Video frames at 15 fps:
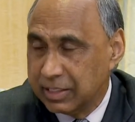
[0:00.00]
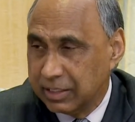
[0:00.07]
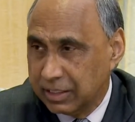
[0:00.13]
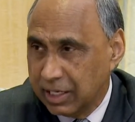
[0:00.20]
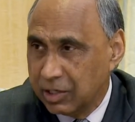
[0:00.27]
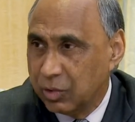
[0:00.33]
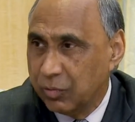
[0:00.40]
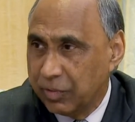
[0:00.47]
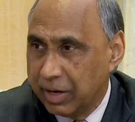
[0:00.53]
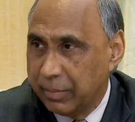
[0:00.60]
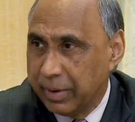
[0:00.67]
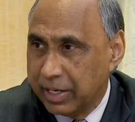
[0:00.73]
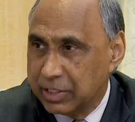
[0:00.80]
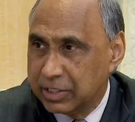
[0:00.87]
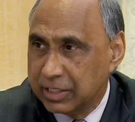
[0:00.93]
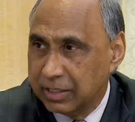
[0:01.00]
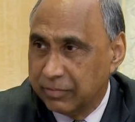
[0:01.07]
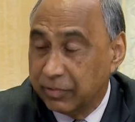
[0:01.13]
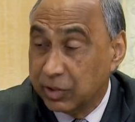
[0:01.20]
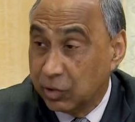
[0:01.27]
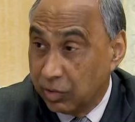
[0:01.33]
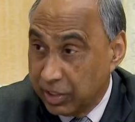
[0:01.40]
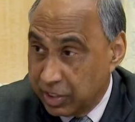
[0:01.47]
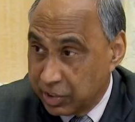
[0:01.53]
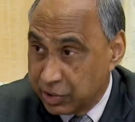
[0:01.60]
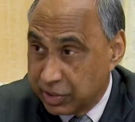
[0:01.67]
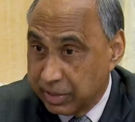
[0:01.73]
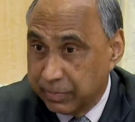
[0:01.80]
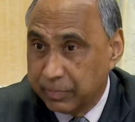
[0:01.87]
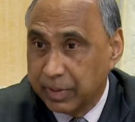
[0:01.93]
And thank you very much for your
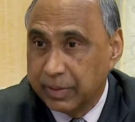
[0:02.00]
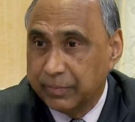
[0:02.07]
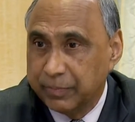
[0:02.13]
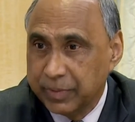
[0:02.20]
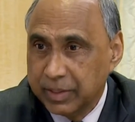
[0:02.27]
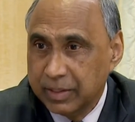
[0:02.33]
leadership and